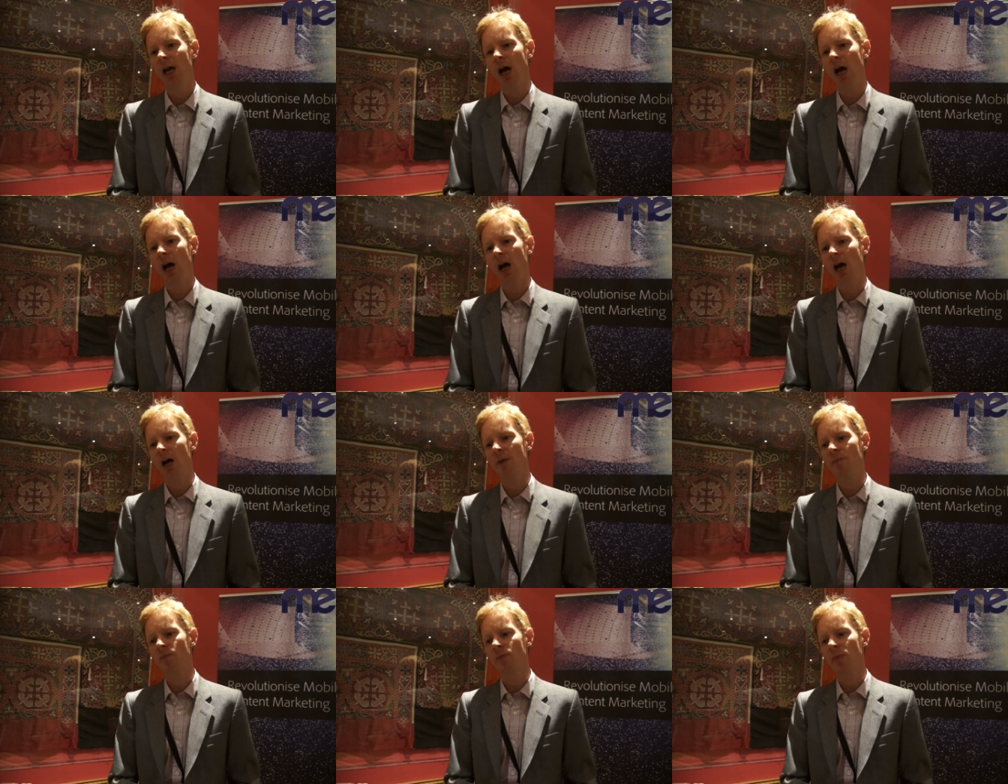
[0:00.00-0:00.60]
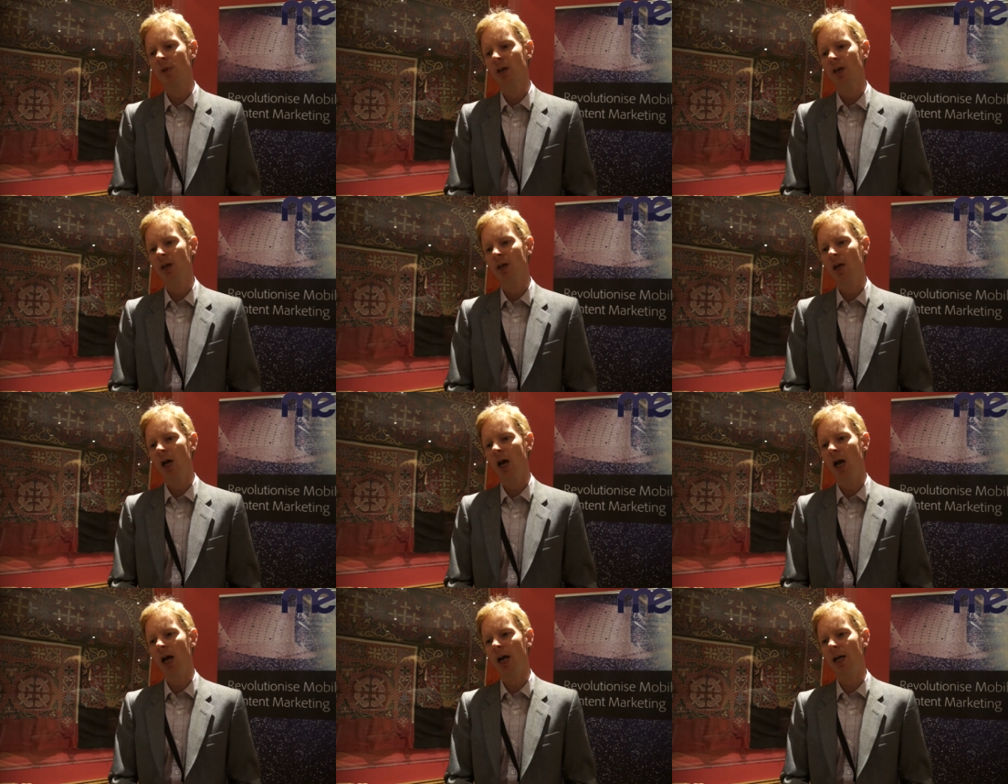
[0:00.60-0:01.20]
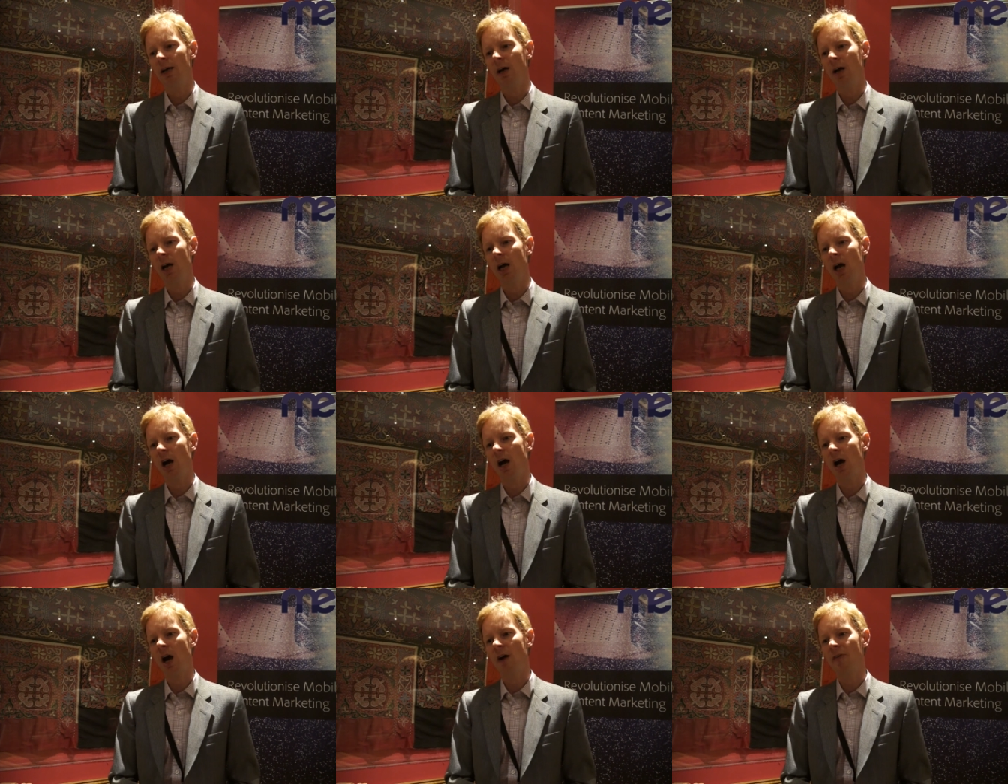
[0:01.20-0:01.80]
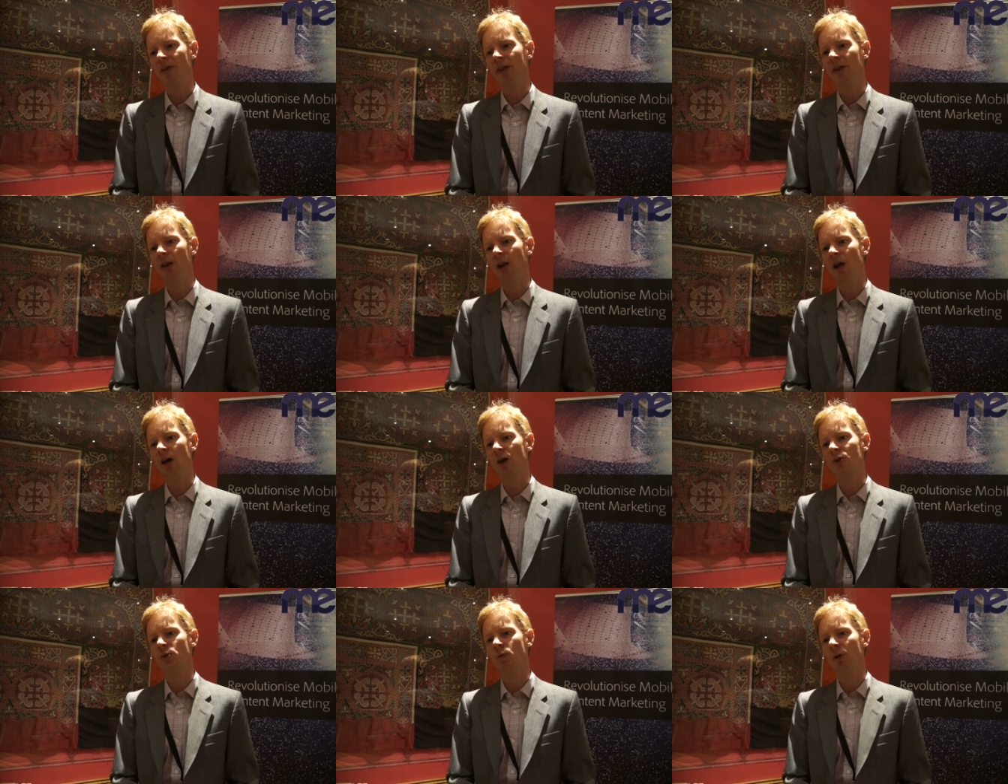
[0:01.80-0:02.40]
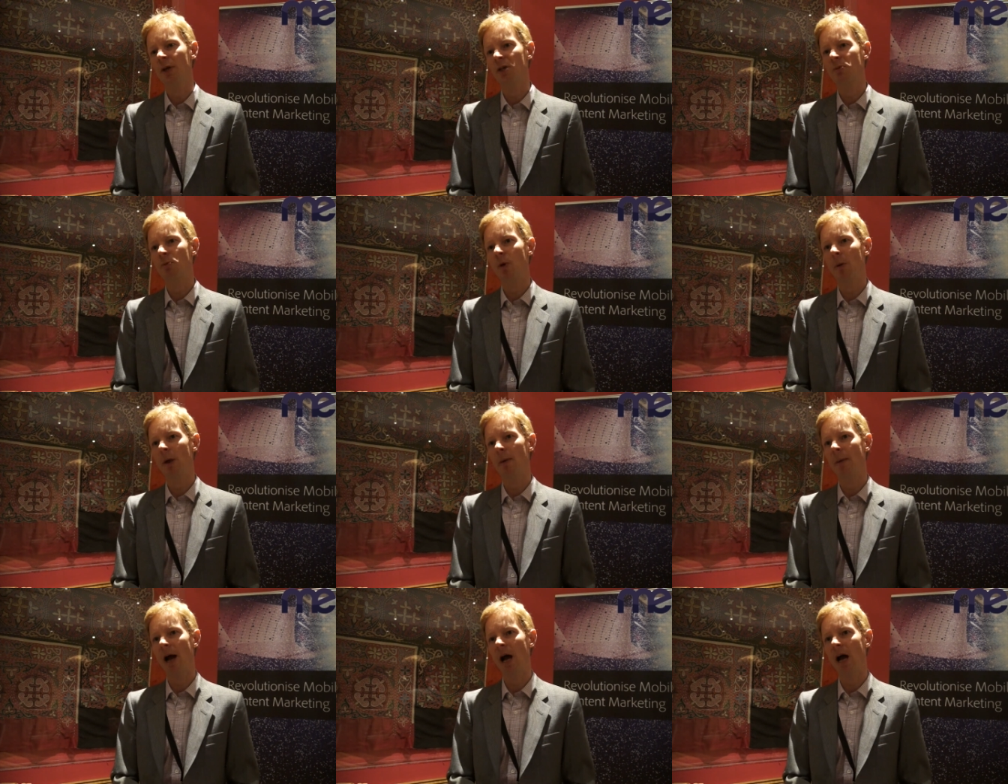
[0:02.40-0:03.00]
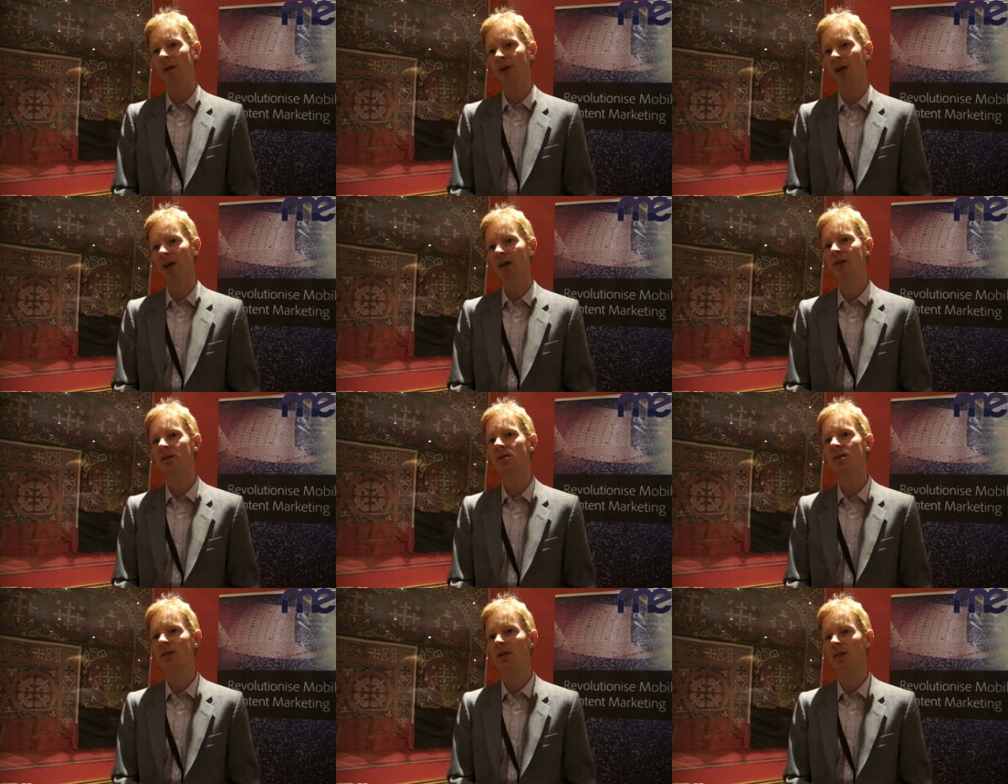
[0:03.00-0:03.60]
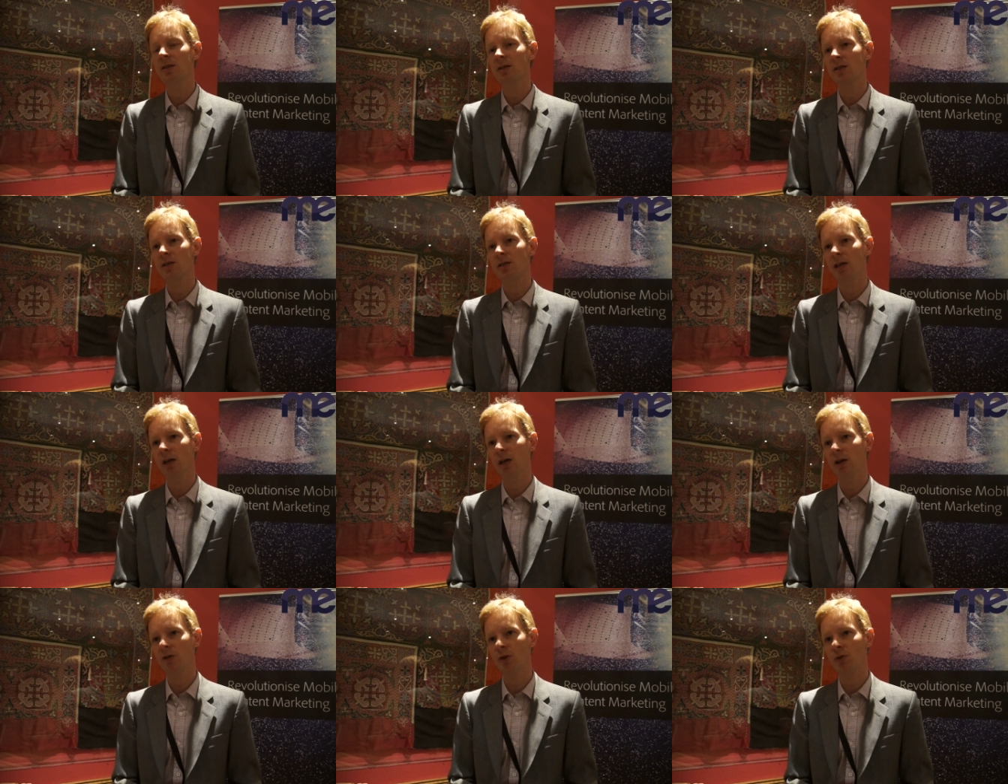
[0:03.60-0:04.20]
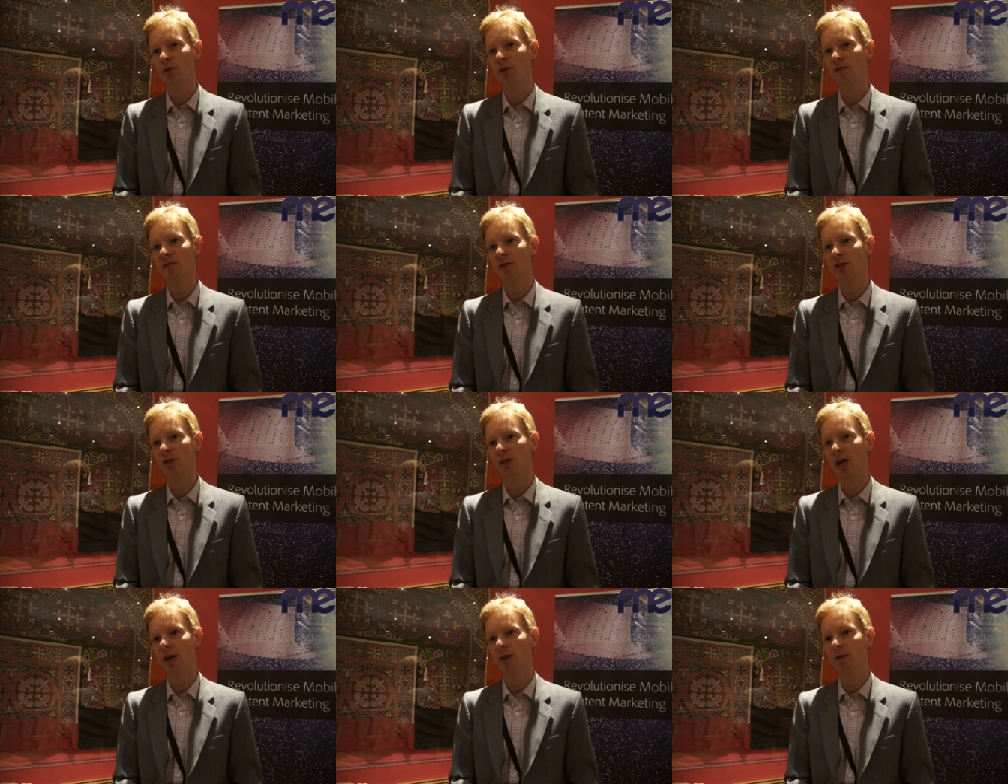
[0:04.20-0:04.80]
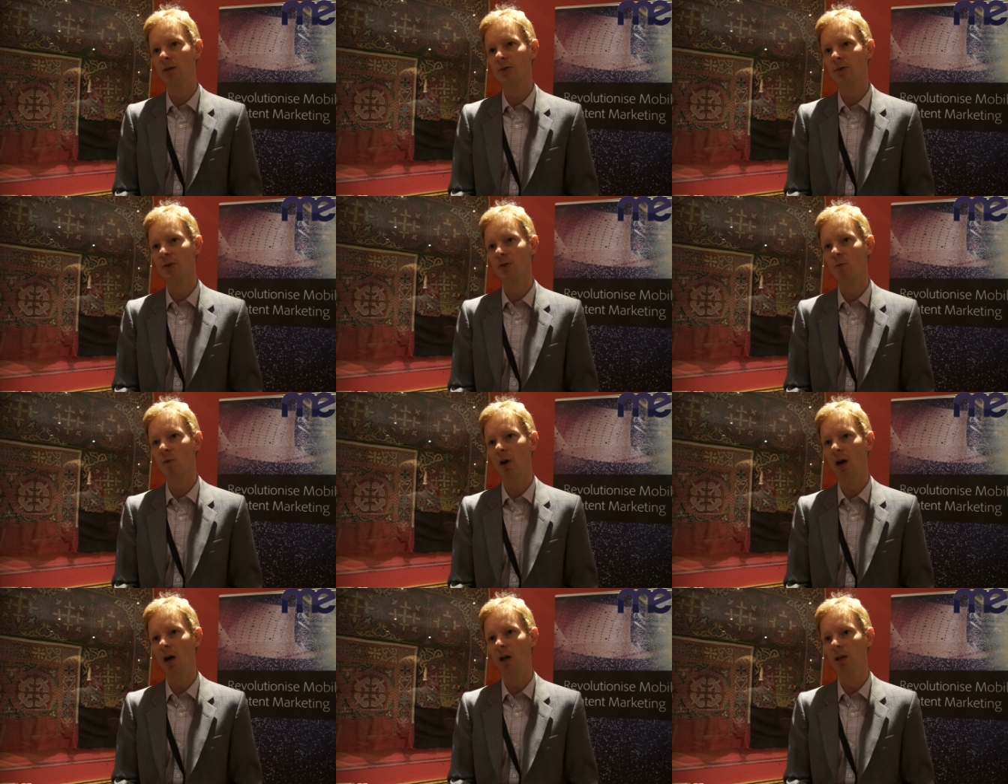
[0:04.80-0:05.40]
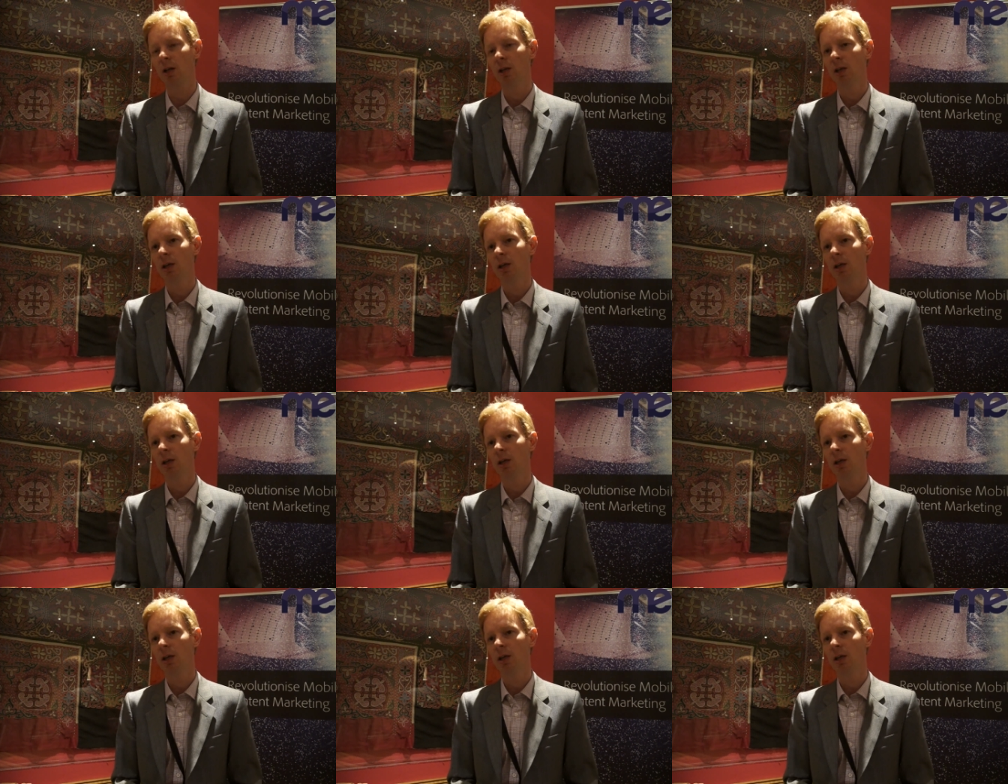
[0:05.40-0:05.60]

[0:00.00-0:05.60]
Um, and I think the last one is probably about having a consistency across different channels as well,